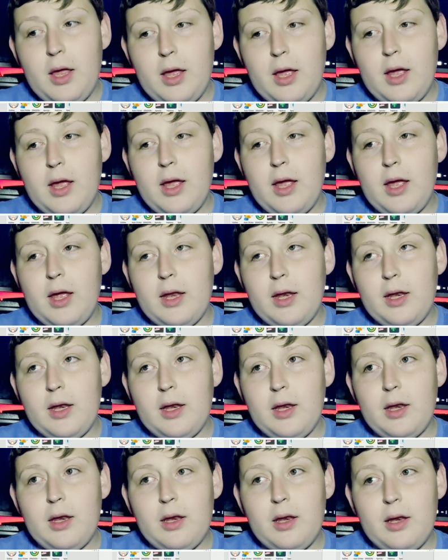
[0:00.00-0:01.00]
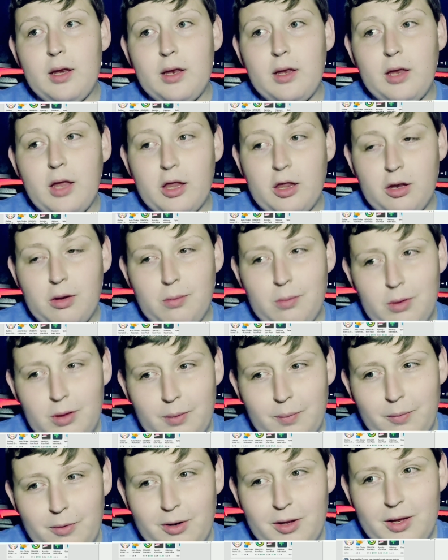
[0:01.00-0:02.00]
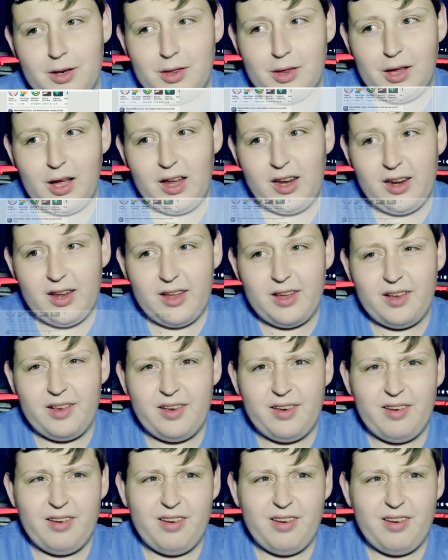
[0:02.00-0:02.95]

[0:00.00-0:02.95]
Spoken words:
it doesn't really work. It's kind of